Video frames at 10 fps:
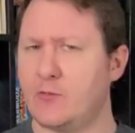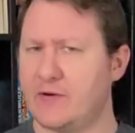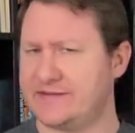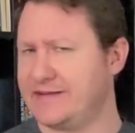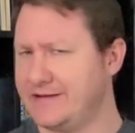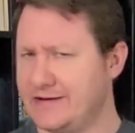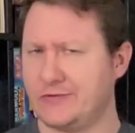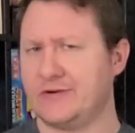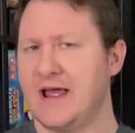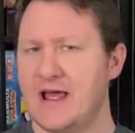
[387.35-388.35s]
ones
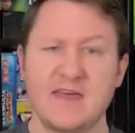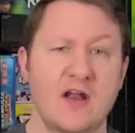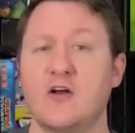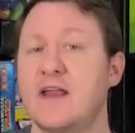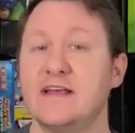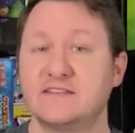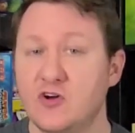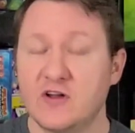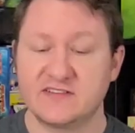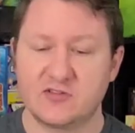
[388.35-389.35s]
that aren't as
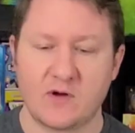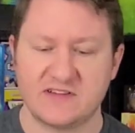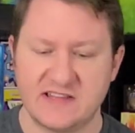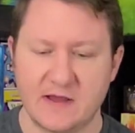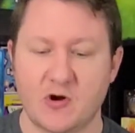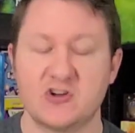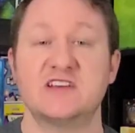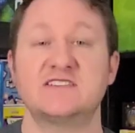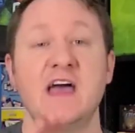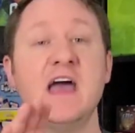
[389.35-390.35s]
good as the ones that you purchase.